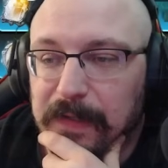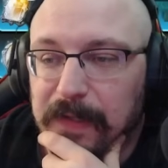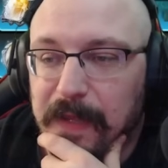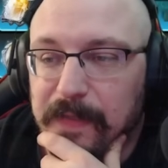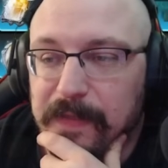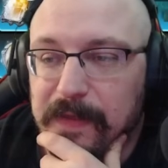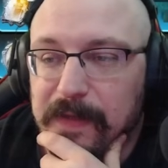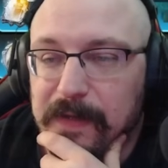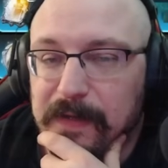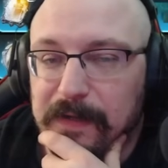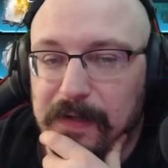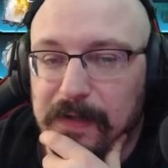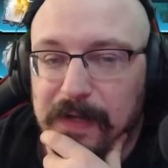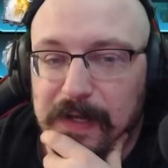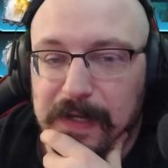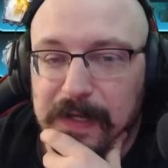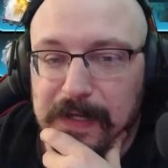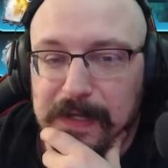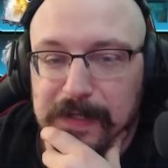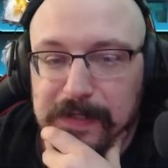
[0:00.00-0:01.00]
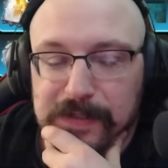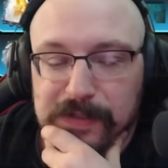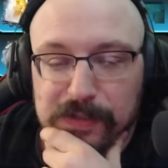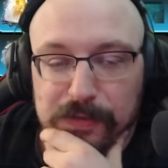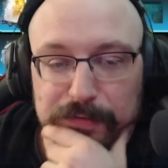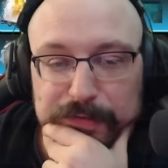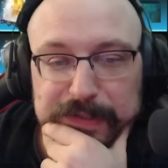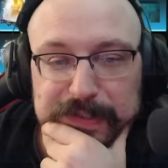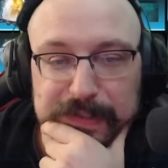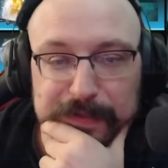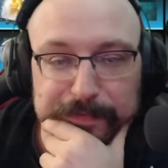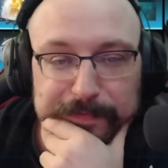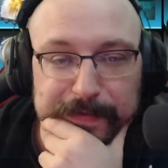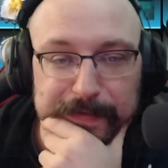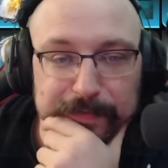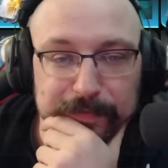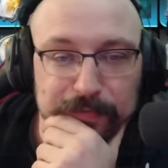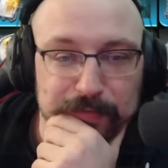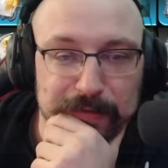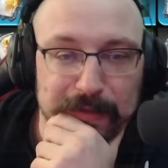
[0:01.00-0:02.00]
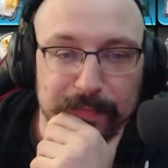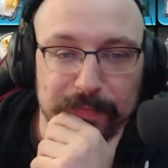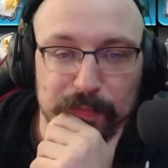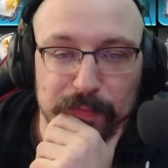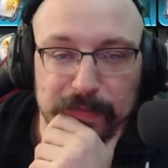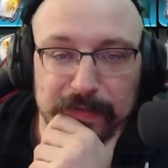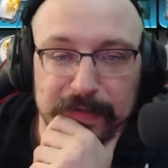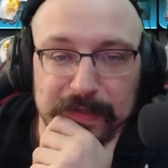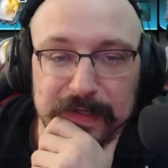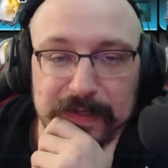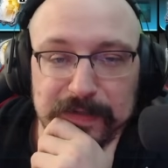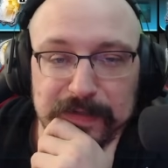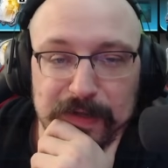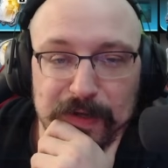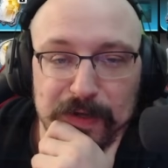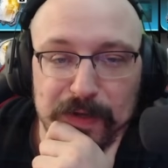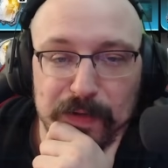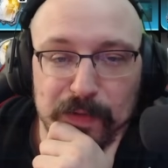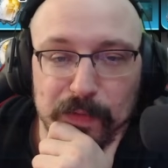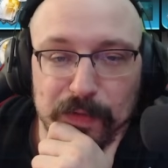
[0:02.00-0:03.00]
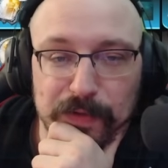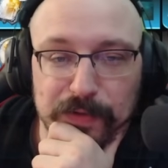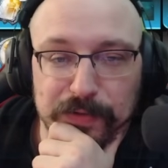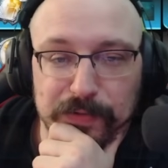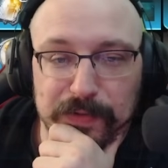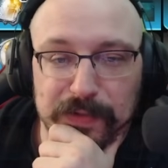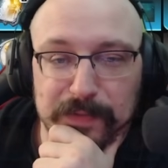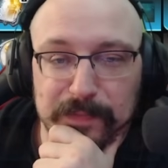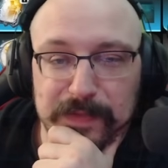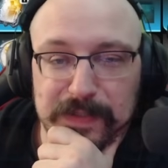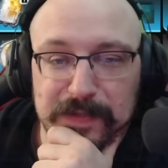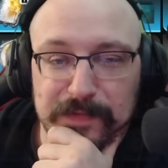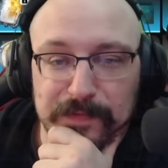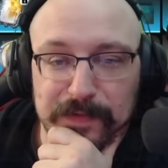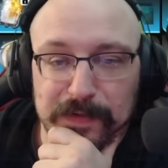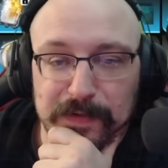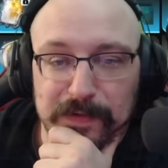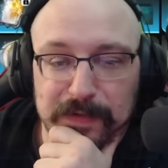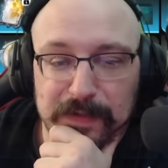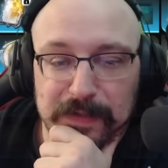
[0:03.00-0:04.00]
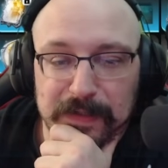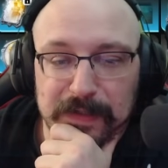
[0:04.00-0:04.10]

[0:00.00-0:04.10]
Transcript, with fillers: And then I solo self-found dropped one of these while doing Mistville.